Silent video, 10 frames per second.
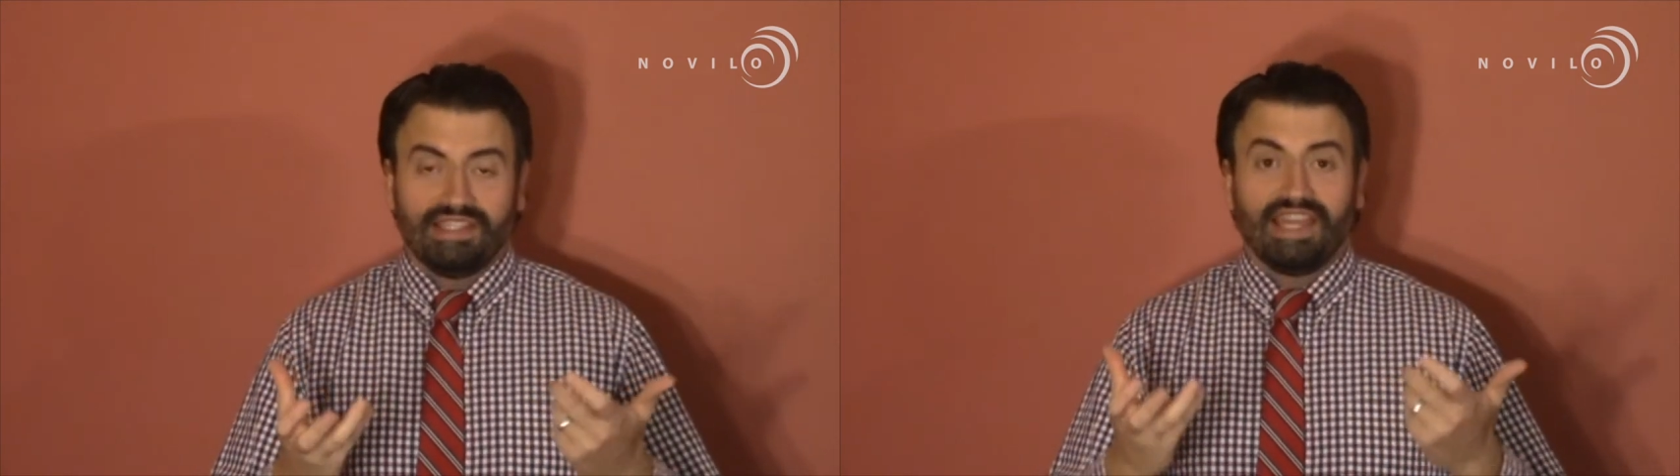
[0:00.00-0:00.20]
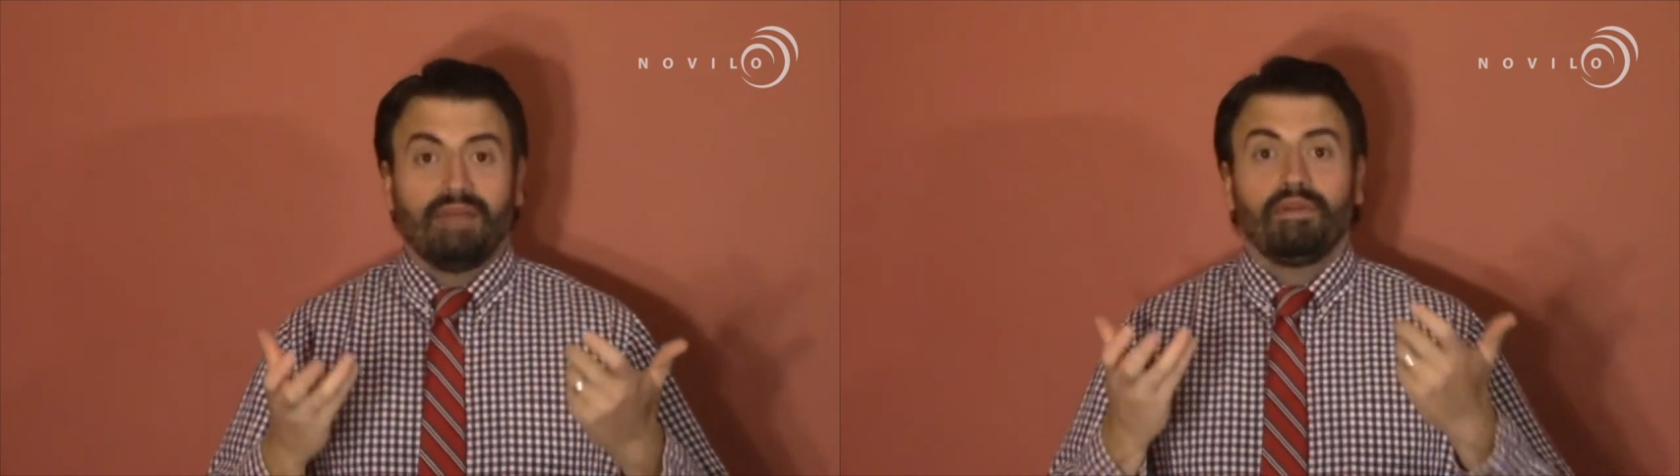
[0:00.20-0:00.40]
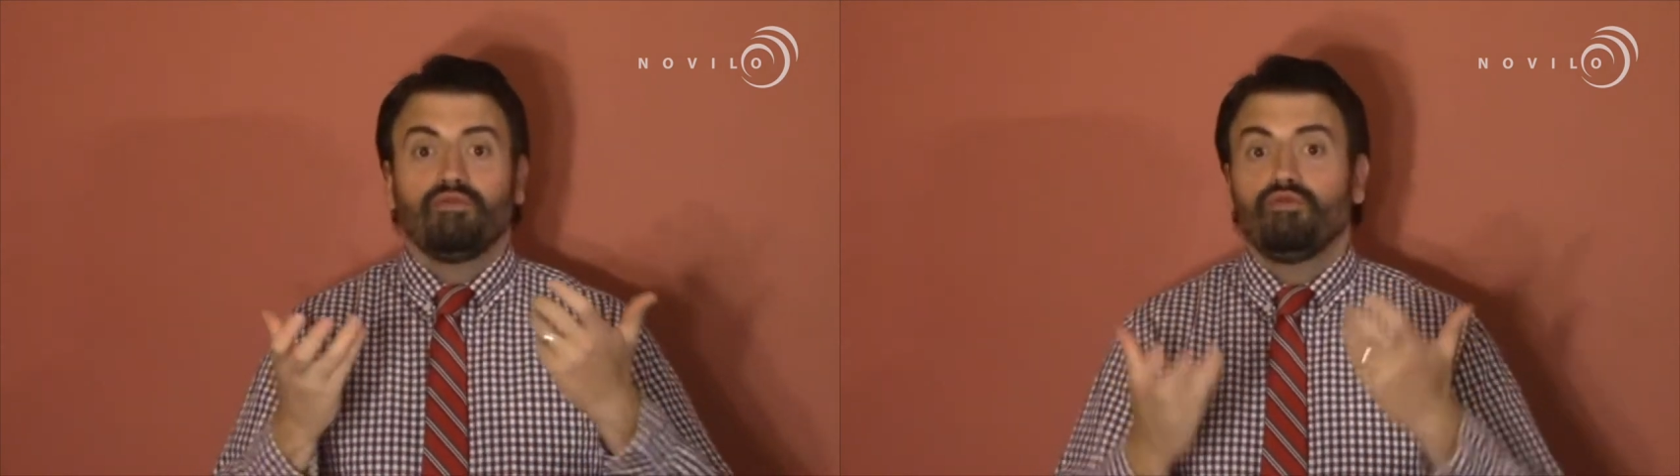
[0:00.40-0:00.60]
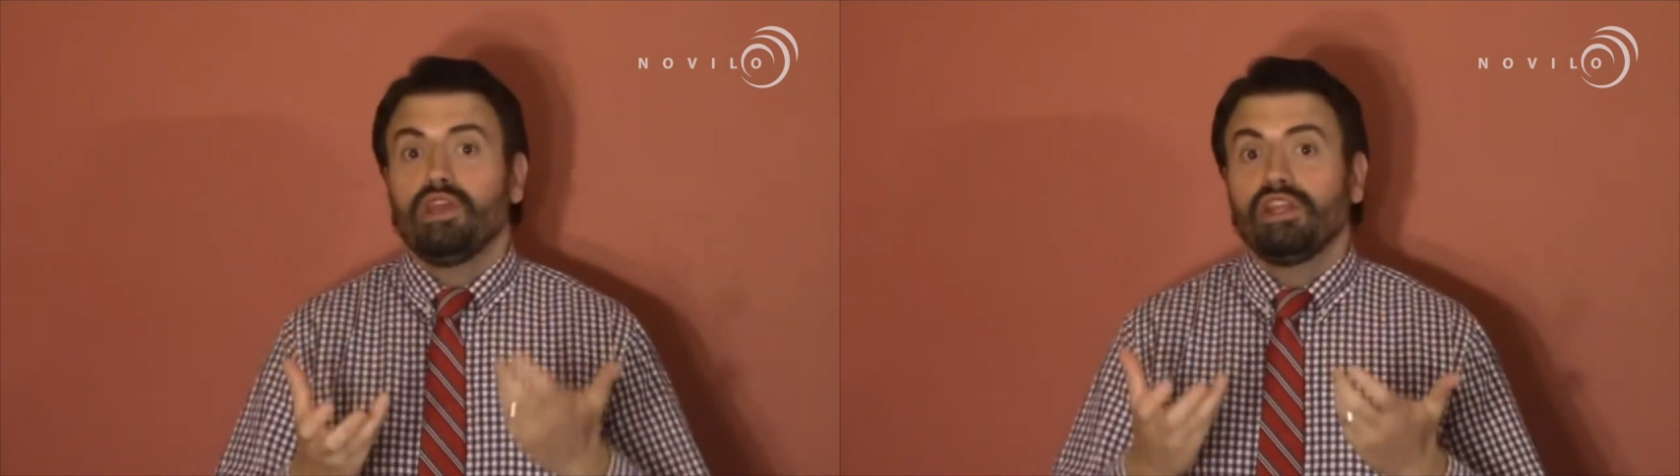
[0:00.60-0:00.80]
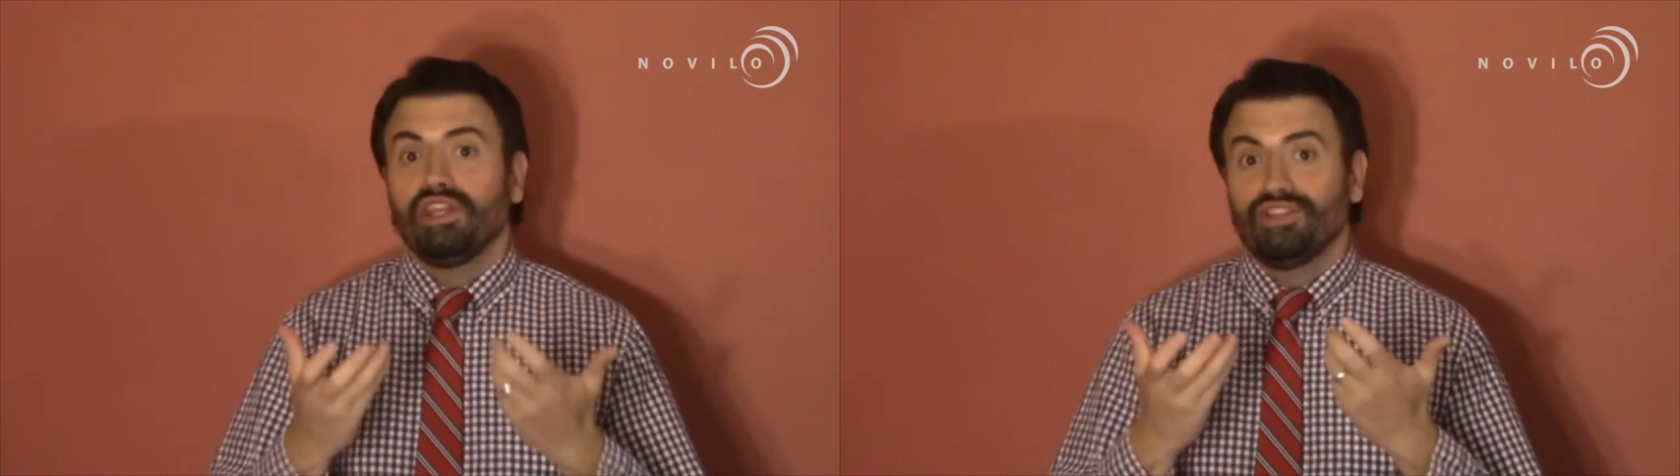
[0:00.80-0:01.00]
can be
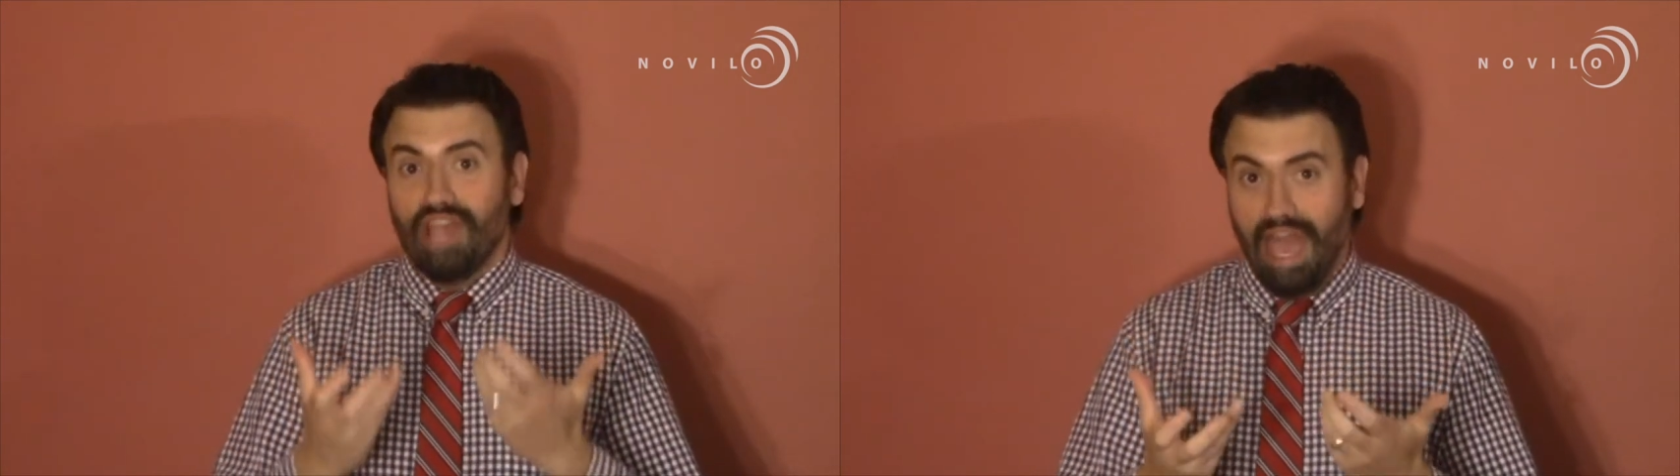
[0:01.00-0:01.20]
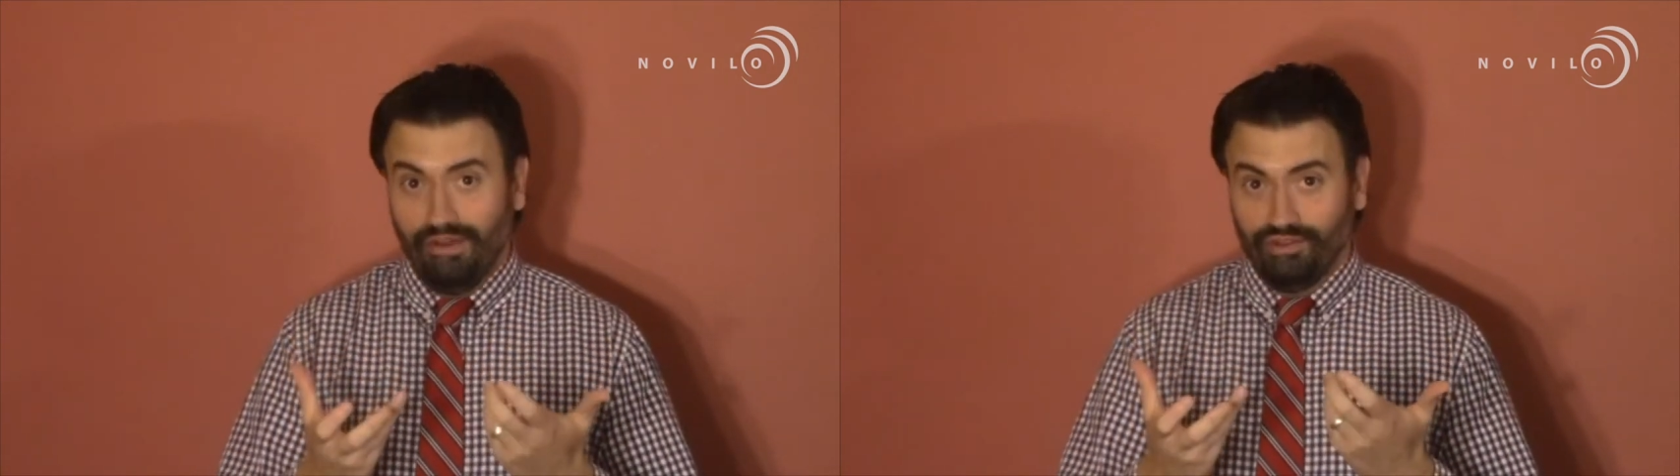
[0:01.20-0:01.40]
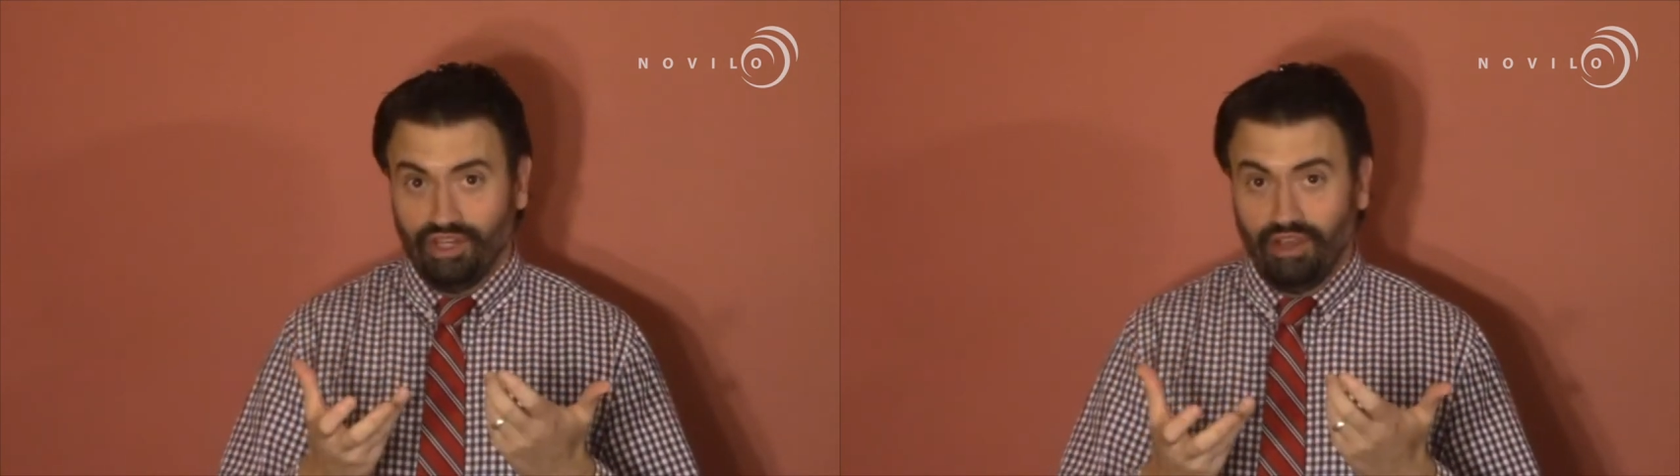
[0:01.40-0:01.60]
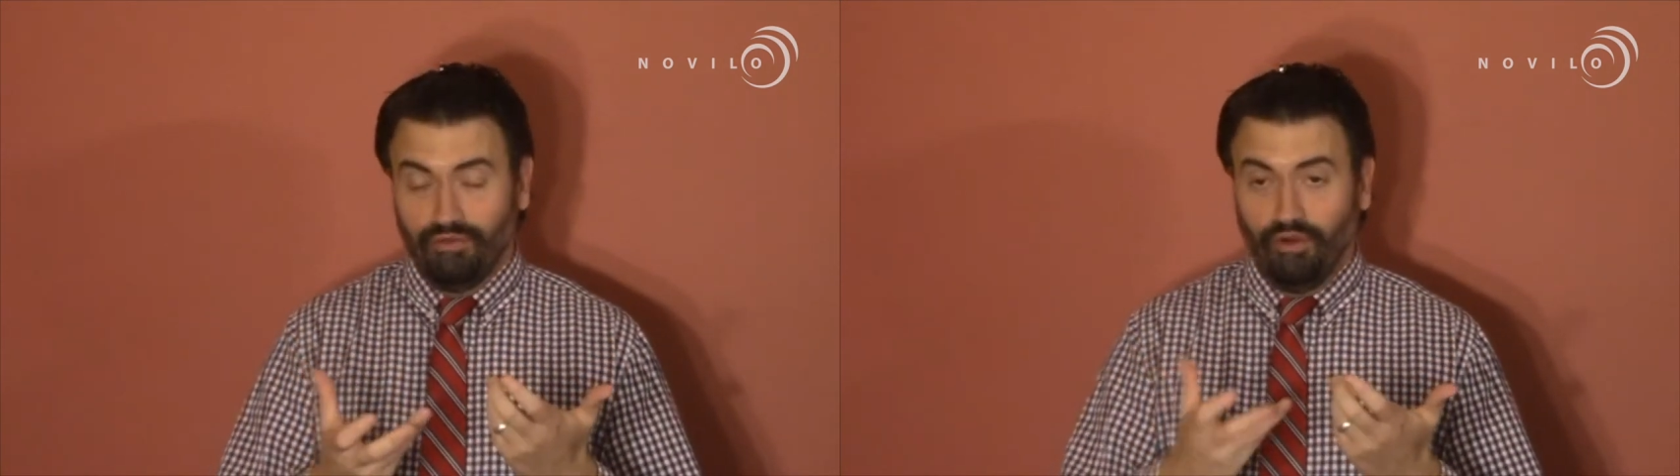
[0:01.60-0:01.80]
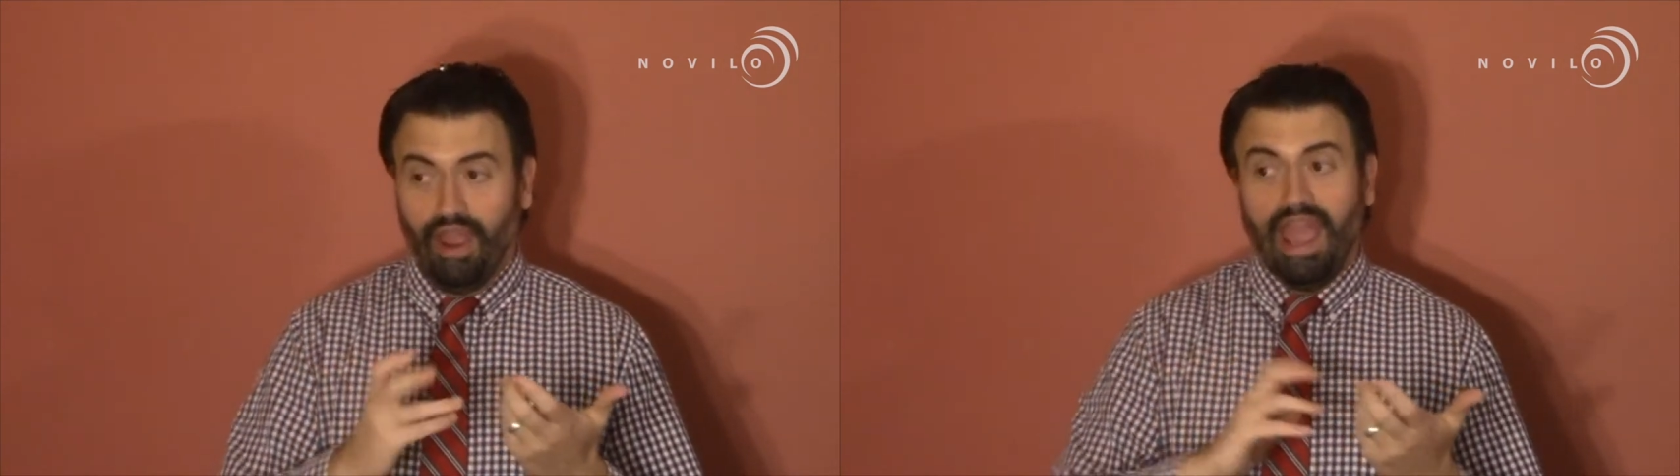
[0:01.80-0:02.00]
really challenging
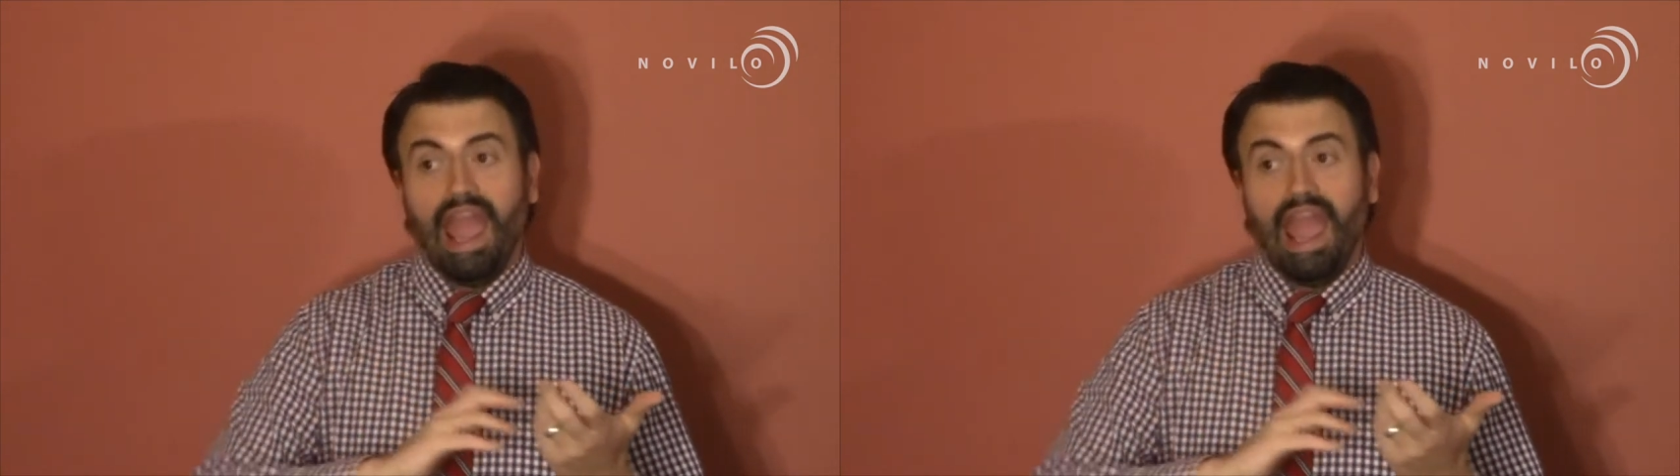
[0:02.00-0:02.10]
for